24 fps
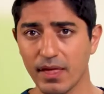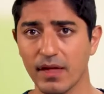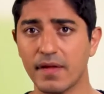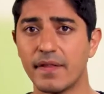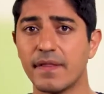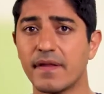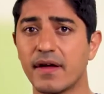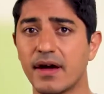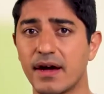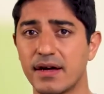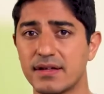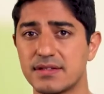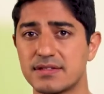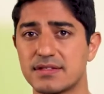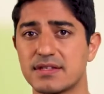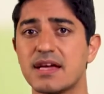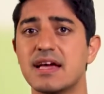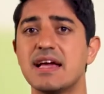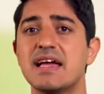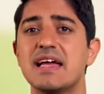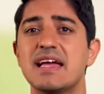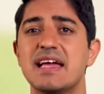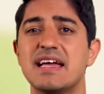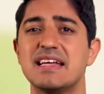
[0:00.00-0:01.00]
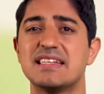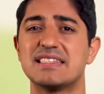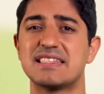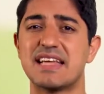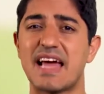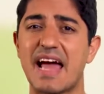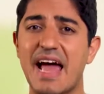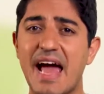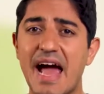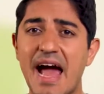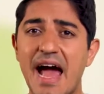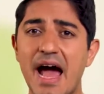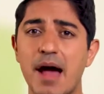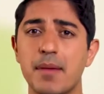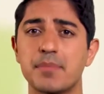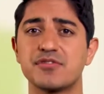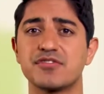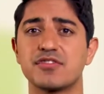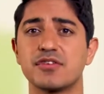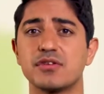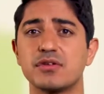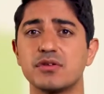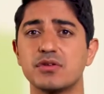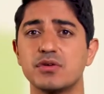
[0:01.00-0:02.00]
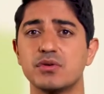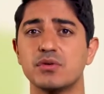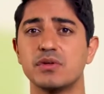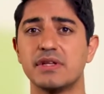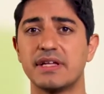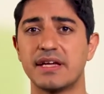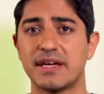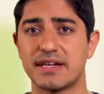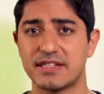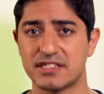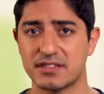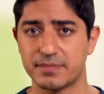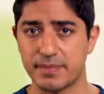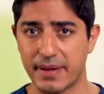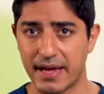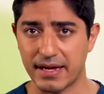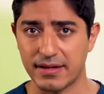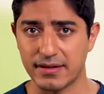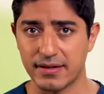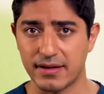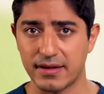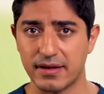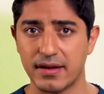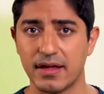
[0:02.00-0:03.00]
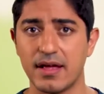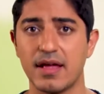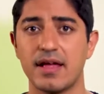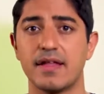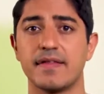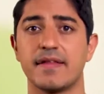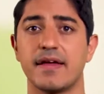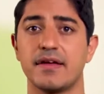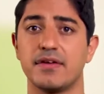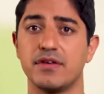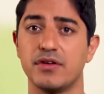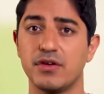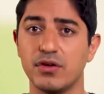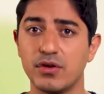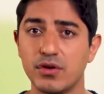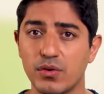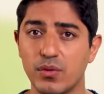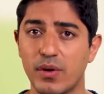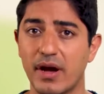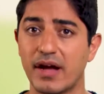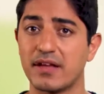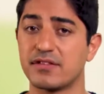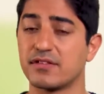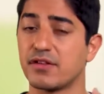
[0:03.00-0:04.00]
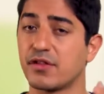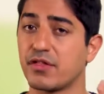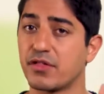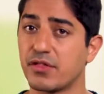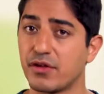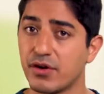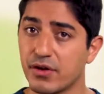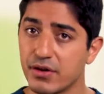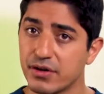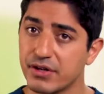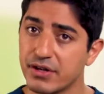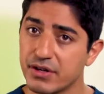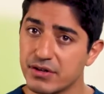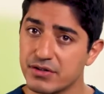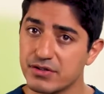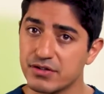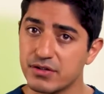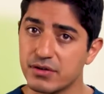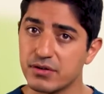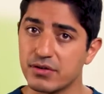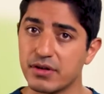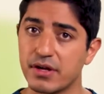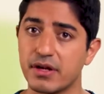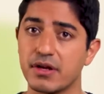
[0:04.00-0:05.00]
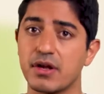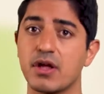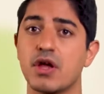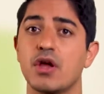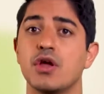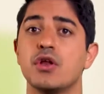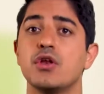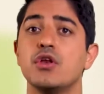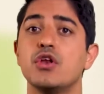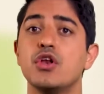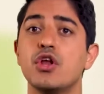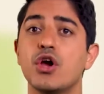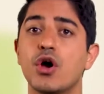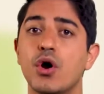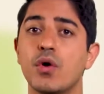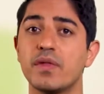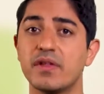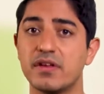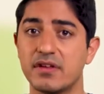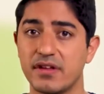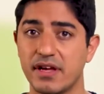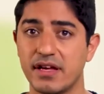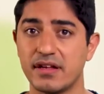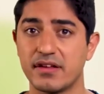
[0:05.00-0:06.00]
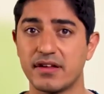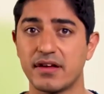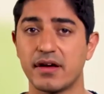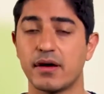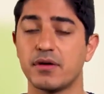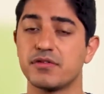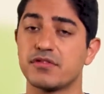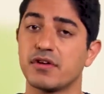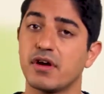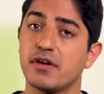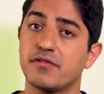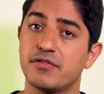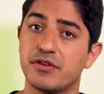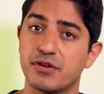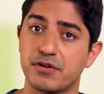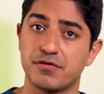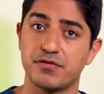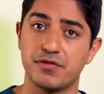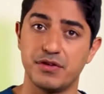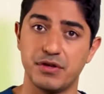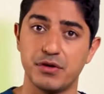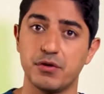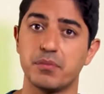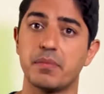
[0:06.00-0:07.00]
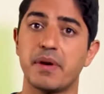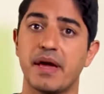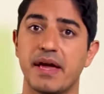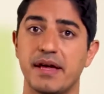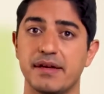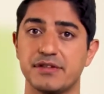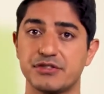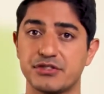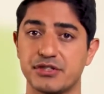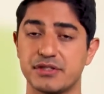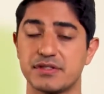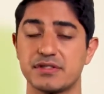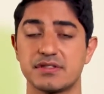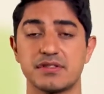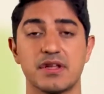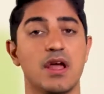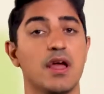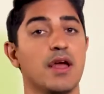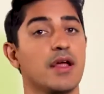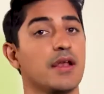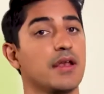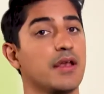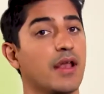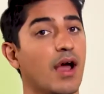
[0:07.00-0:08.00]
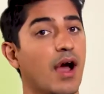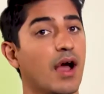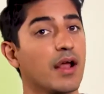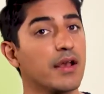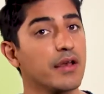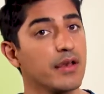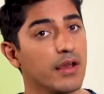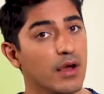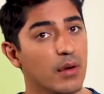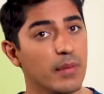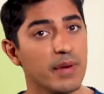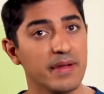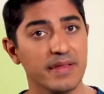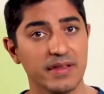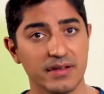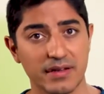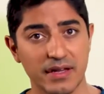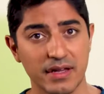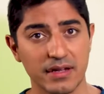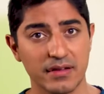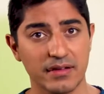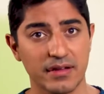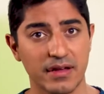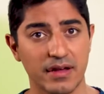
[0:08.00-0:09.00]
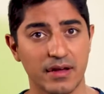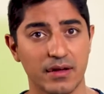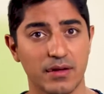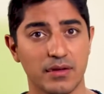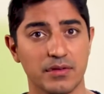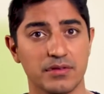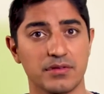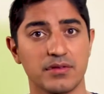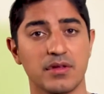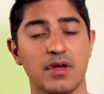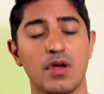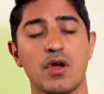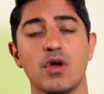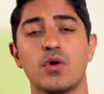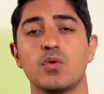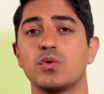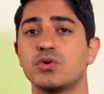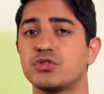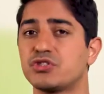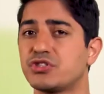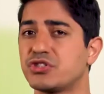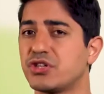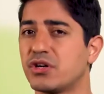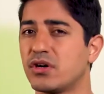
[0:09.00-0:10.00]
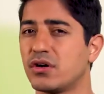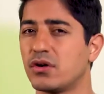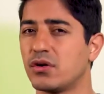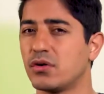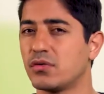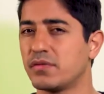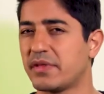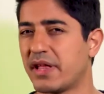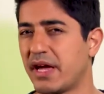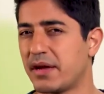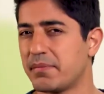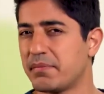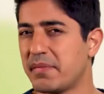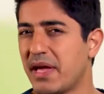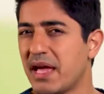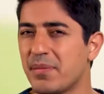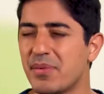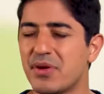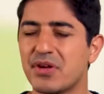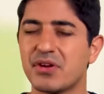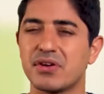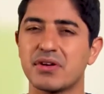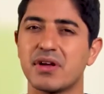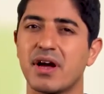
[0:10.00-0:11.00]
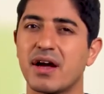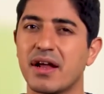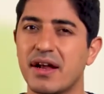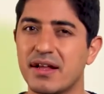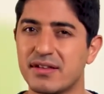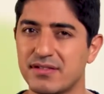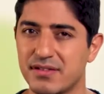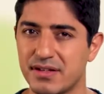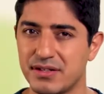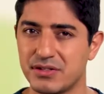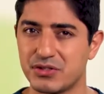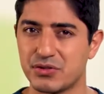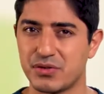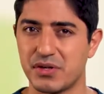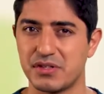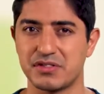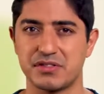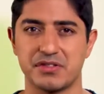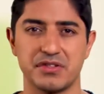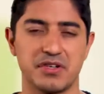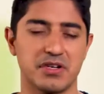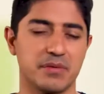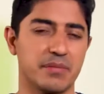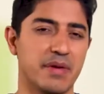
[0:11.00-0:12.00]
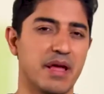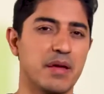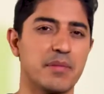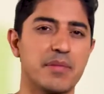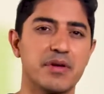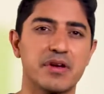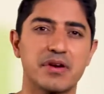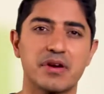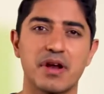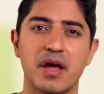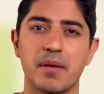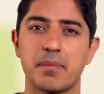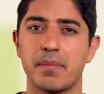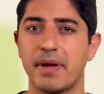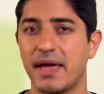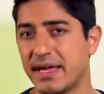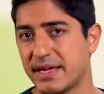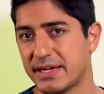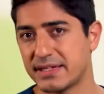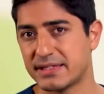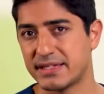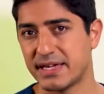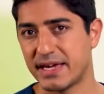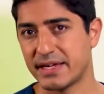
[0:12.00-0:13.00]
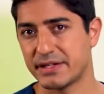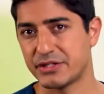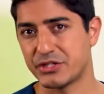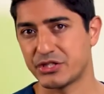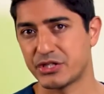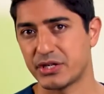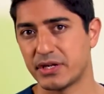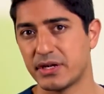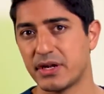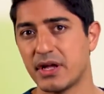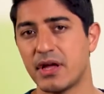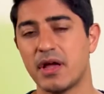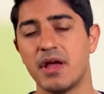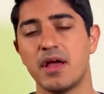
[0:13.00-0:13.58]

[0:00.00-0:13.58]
Thus, it's absolutely expected that you, as a third-year student, know the details of your few patients. Not knowing the details will show that maybe you're not as interested or maybe you're not paying attention.